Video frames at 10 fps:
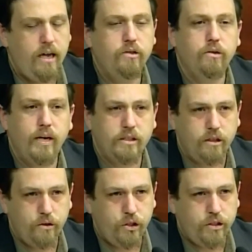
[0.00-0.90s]
council
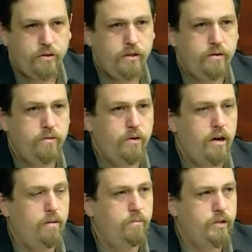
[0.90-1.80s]
resolutions
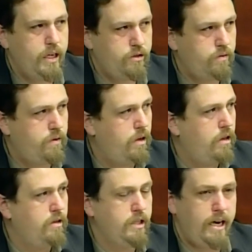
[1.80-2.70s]
from Central
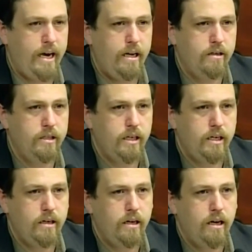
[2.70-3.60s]
Falls and
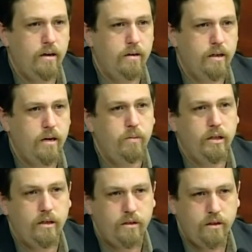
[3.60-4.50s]
in
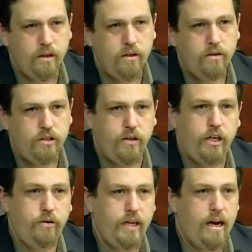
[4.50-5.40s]
Cumberland, so
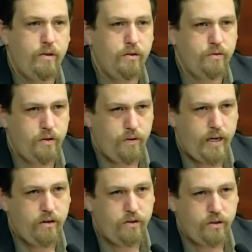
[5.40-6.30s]
that you could have those for the
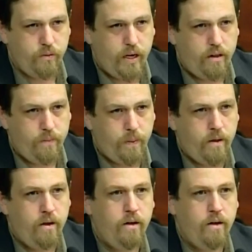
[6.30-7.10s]
records as well.